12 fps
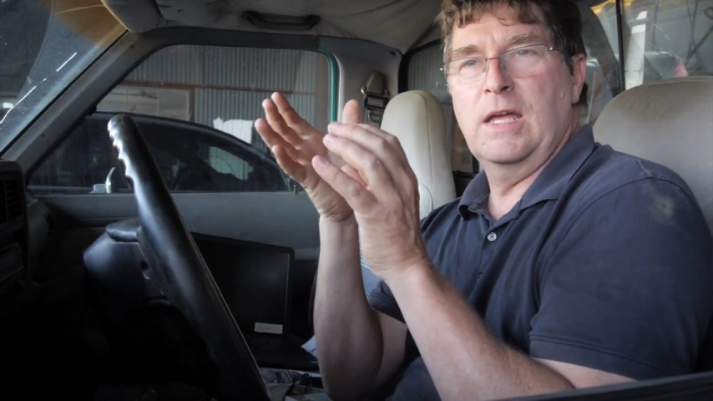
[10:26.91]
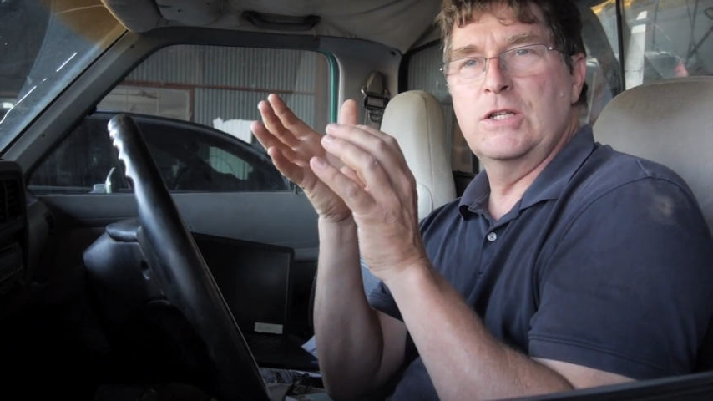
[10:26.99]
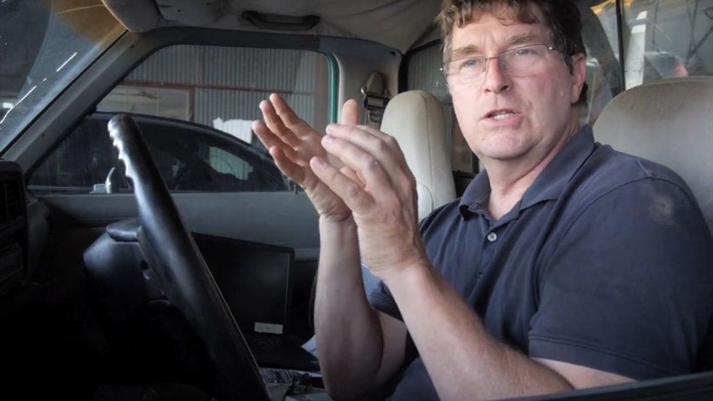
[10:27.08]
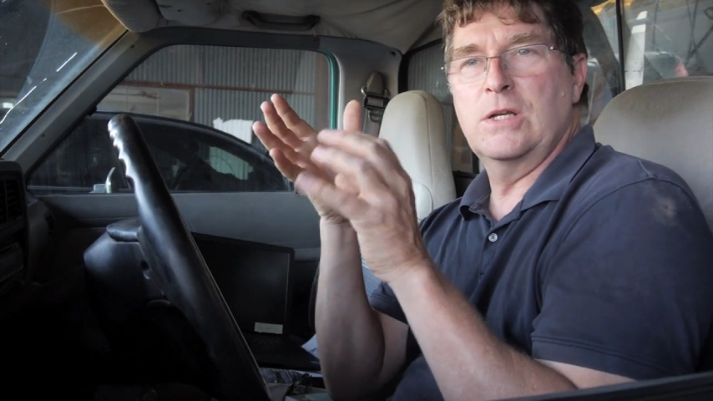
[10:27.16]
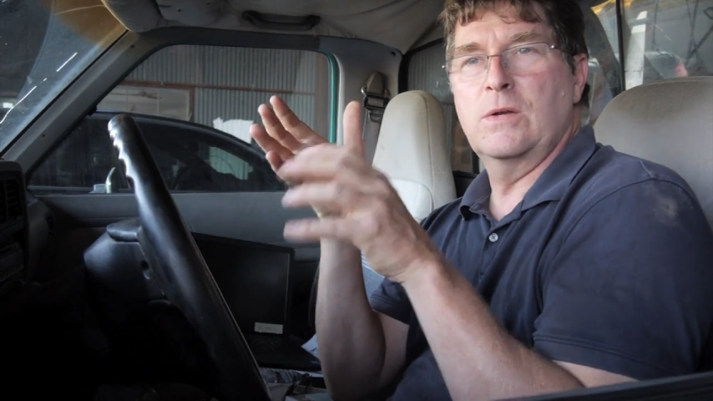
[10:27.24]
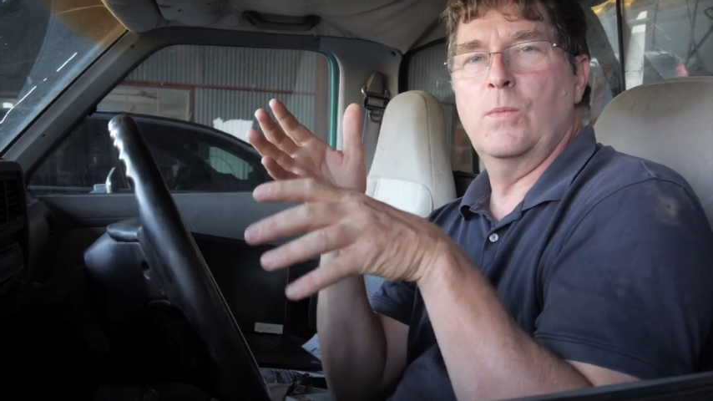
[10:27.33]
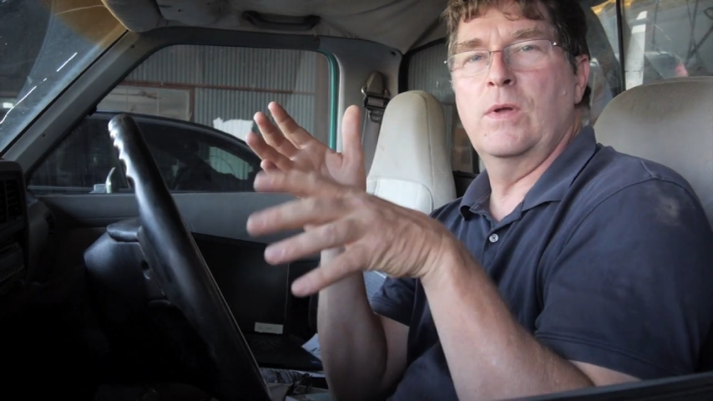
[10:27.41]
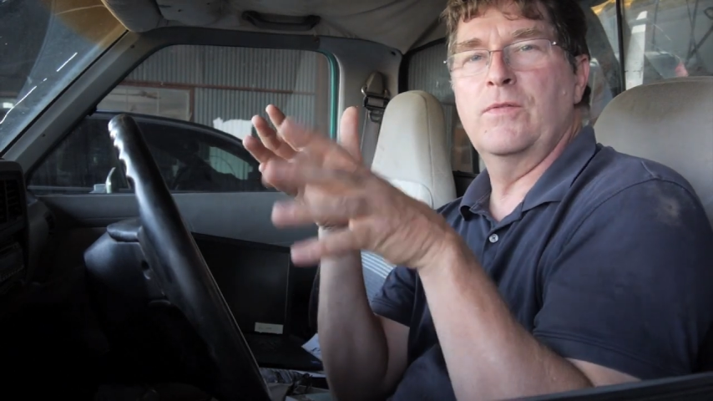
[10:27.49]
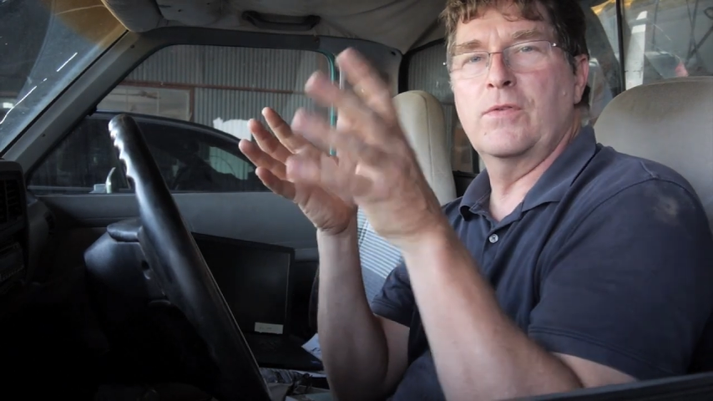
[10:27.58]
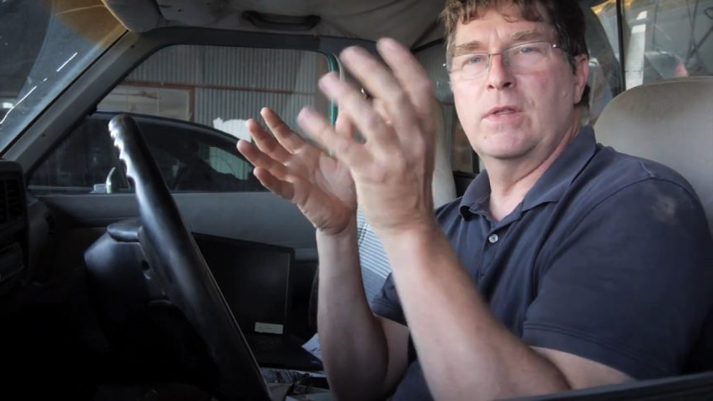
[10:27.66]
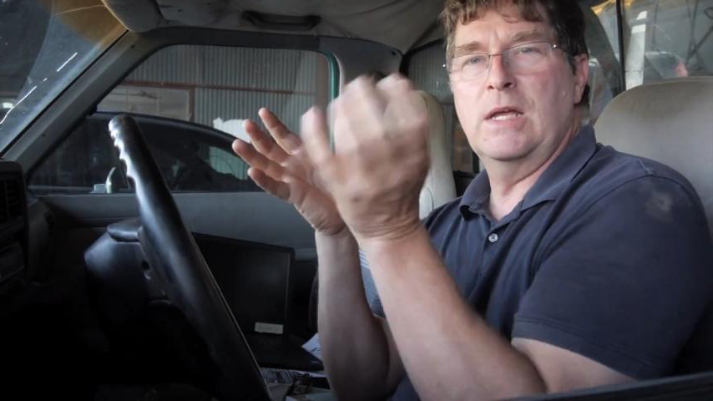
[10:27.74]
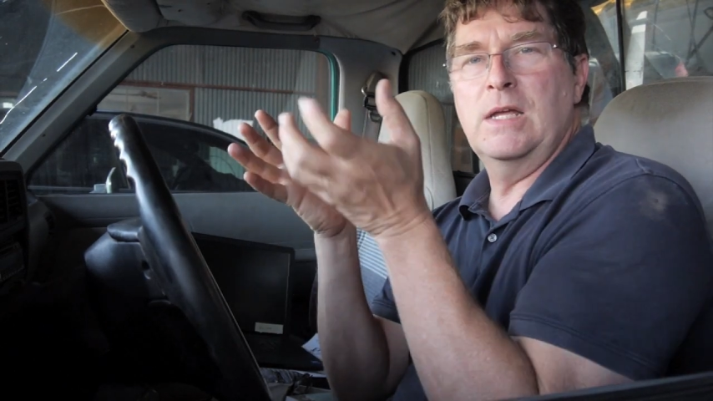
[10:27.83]
engine and one
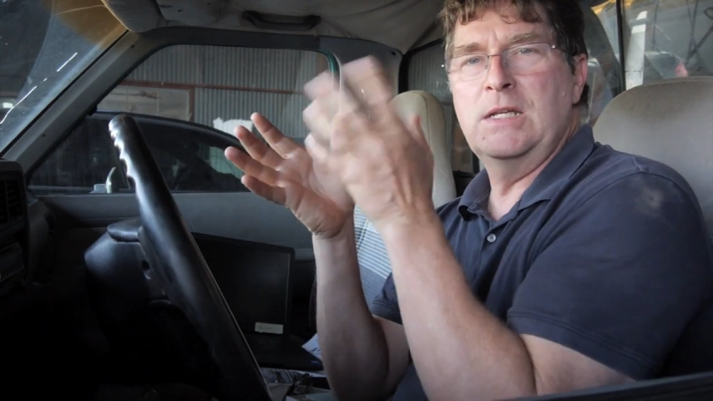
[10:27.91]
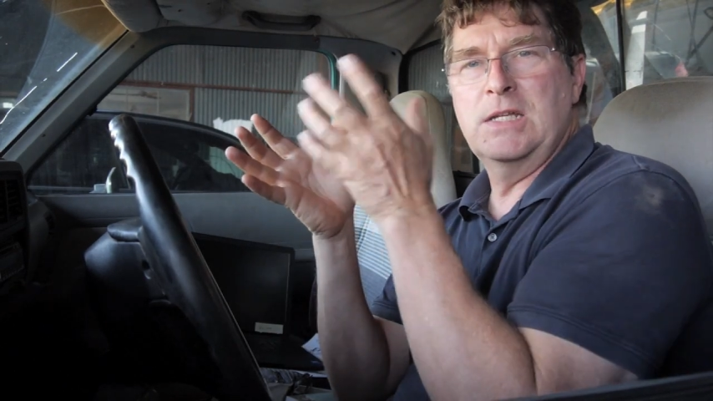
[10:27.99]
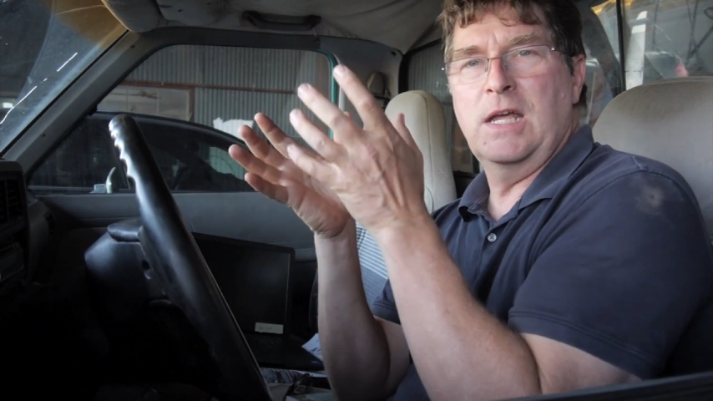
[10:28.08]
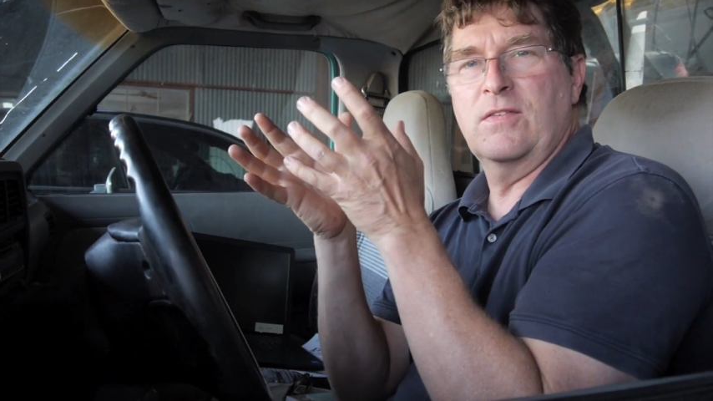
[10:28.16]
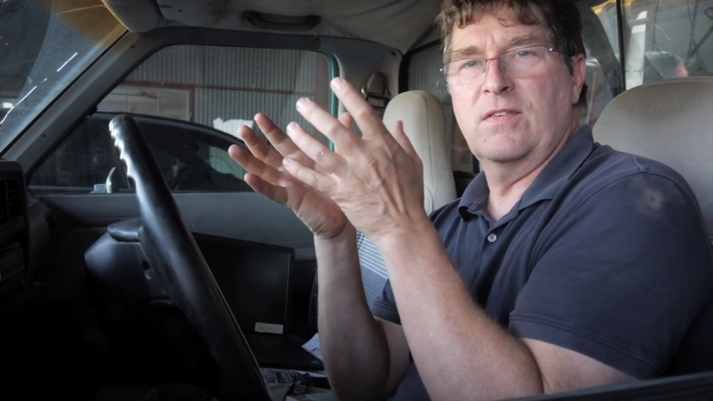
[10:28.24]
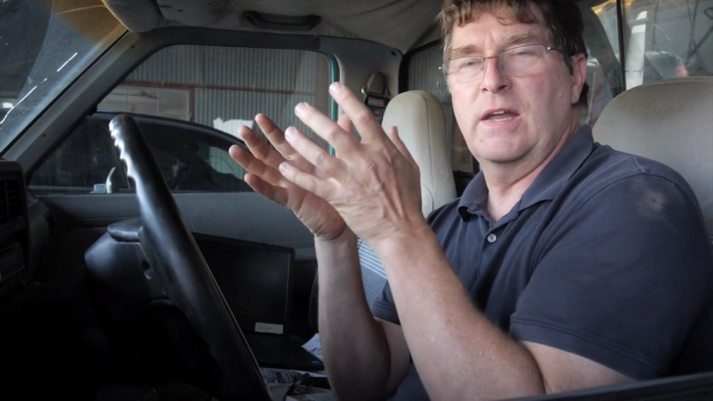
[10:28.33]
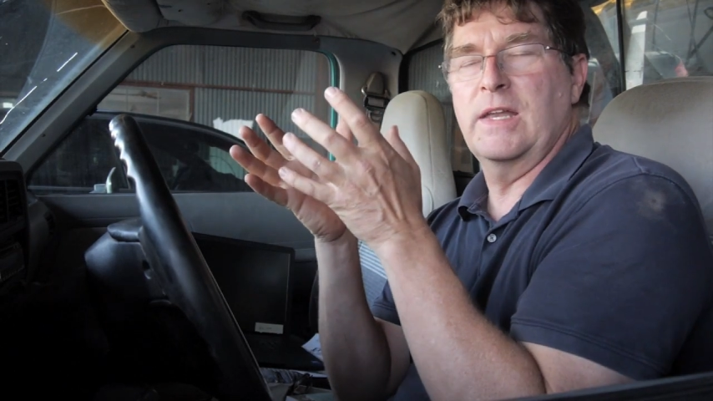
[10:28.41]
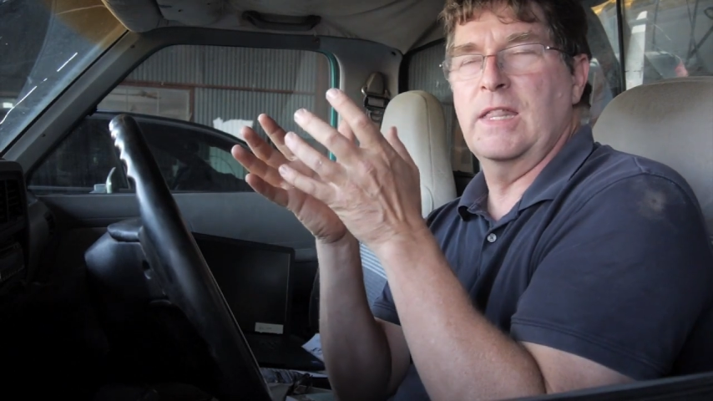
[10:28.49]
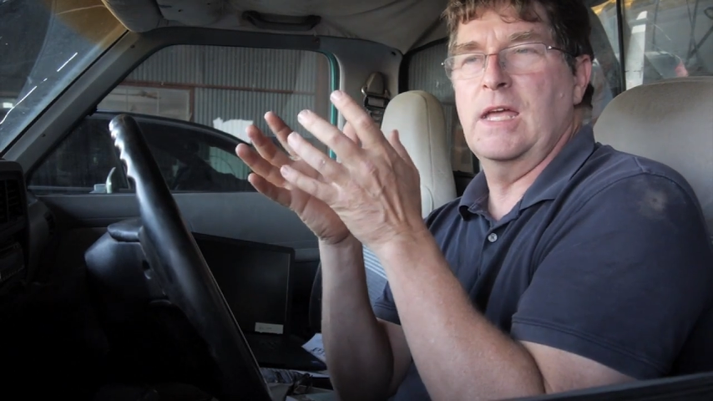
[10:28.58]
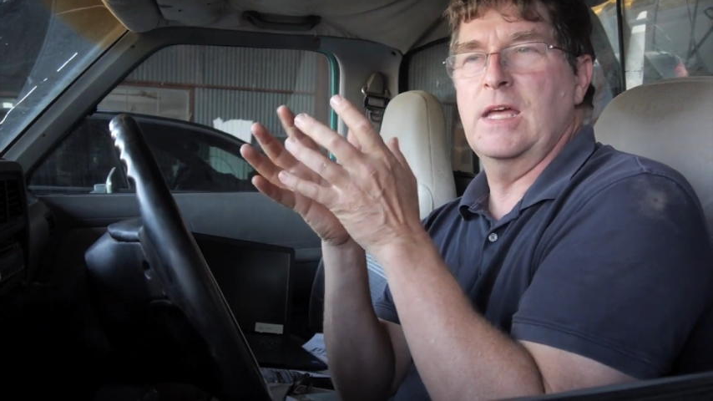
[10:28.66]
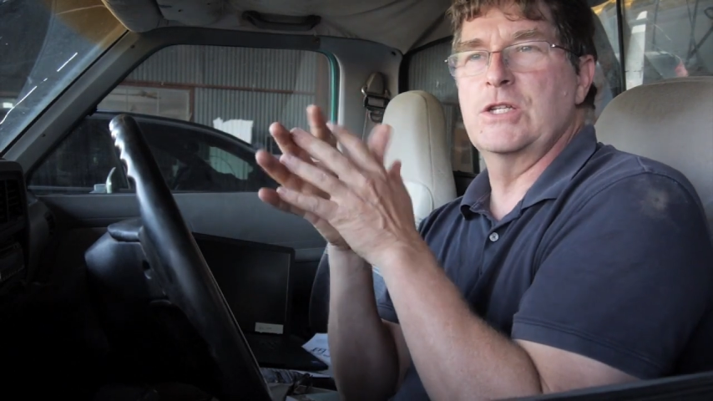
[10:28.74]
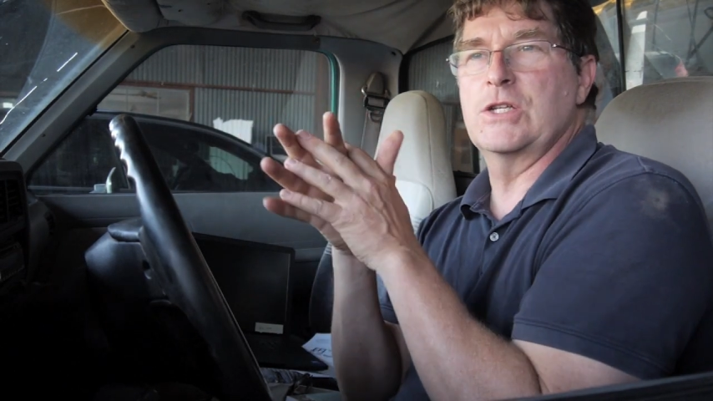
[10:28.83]
for the intake side of
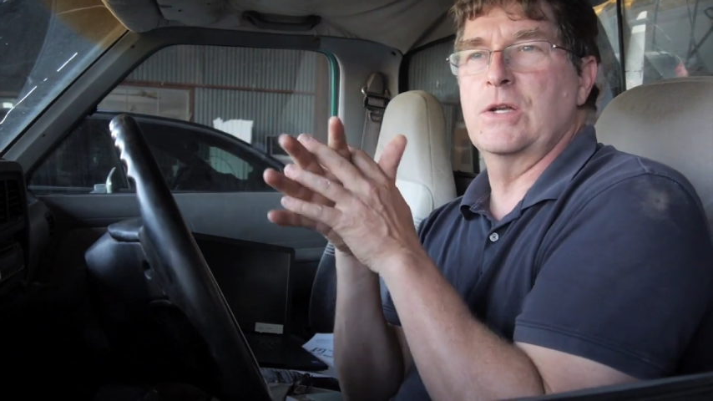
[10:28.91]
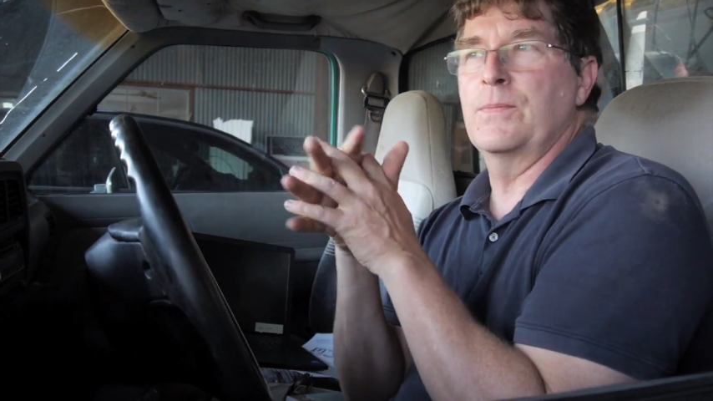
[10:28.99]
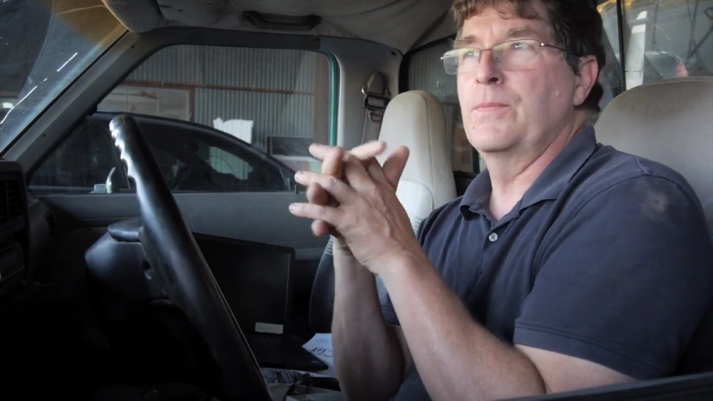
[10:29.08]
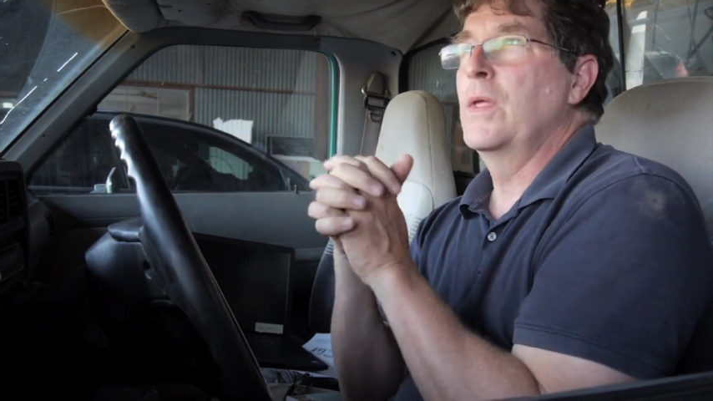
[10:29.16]
the engine.